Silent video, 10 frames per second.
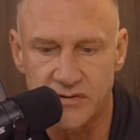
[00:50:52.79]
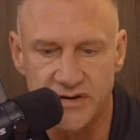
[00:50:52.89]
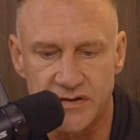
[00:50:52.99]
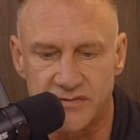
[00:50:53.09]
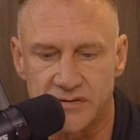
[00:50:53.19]
or
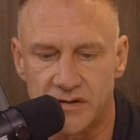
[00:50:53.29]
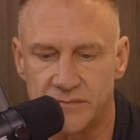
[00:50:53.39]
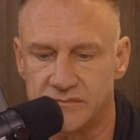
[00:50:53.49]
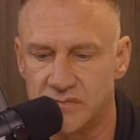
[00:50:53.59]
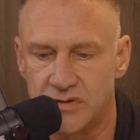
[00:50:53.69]
any other,
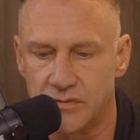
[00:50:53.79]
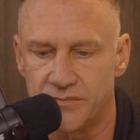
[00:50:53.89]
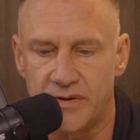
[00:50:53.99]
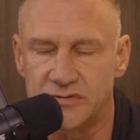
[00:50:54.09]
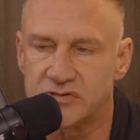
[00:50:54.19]

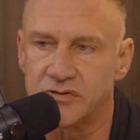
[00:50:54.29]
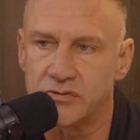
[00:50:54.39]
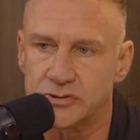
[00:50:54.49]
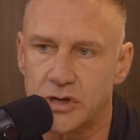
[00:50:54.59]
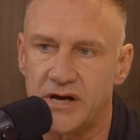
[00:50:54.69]
published
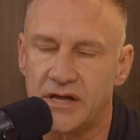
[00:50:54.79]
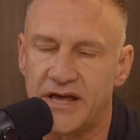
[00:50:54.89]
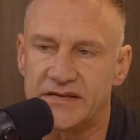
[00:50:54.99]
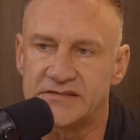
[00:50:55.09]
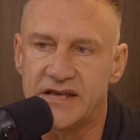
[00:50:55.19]
clinical trial
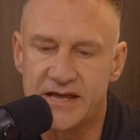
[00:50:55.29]
has.